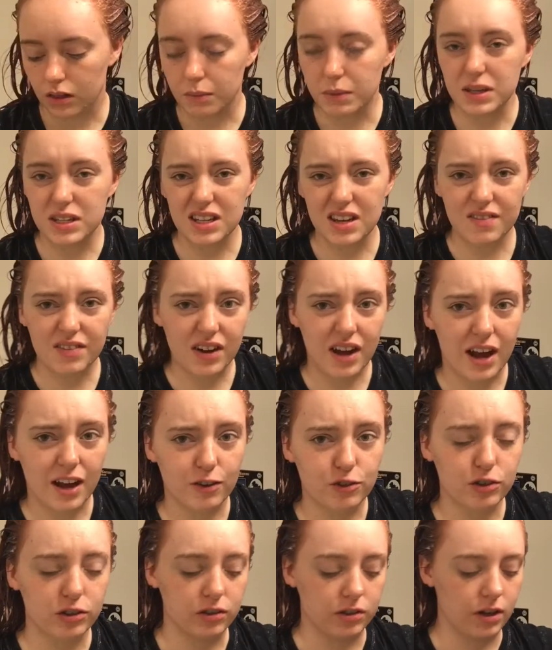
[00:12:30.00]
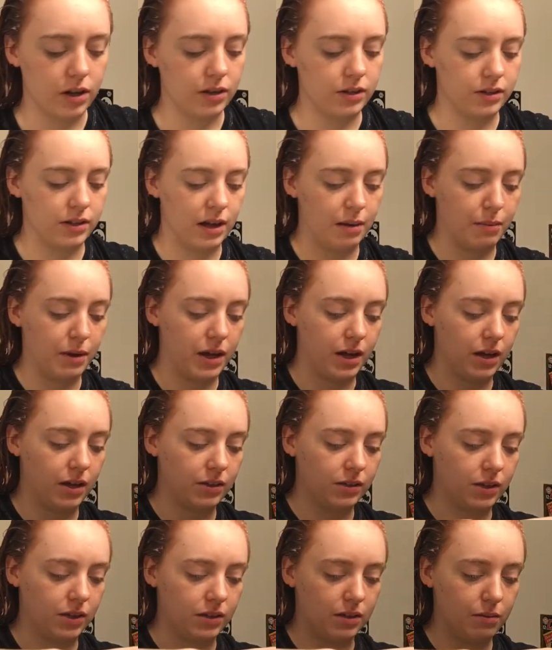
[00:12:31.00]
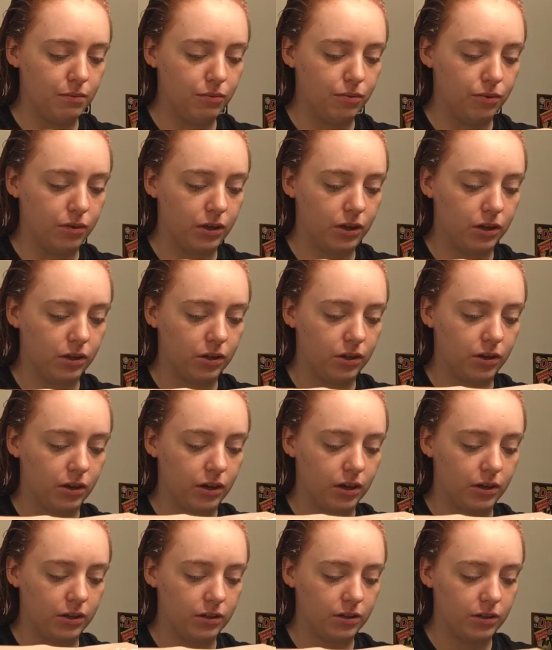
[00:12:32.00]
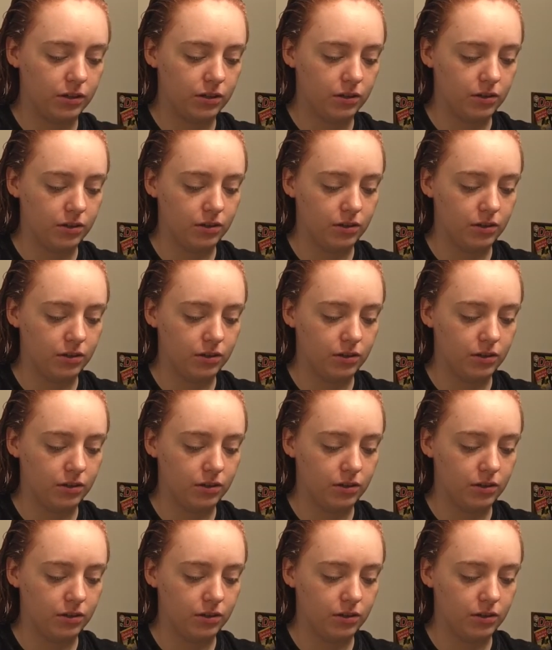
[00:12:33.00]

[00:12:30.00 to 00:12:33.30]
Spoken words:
Let me see if it actually does dye my hands, because I'm pretty curious.